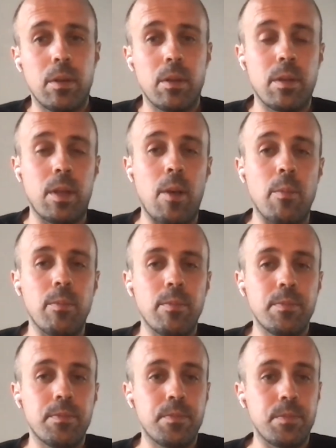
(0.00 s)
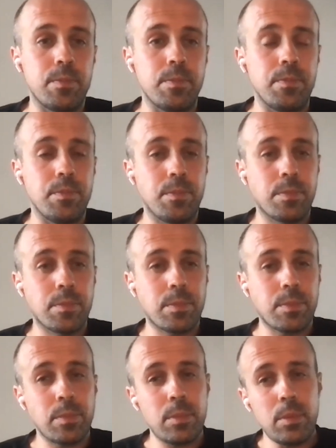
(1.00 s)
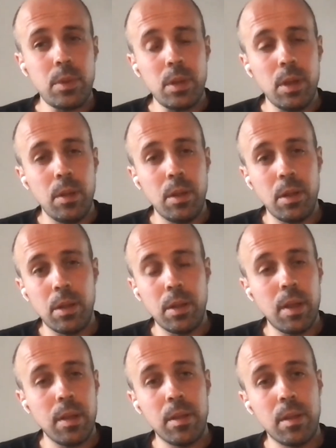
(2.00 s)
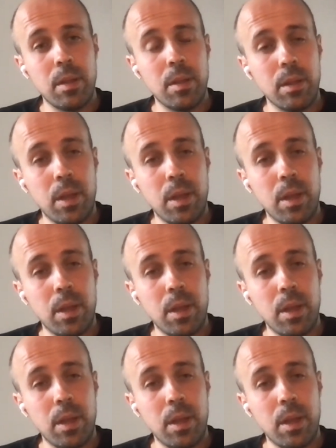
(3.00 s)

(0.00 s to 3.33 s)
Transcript: some um, test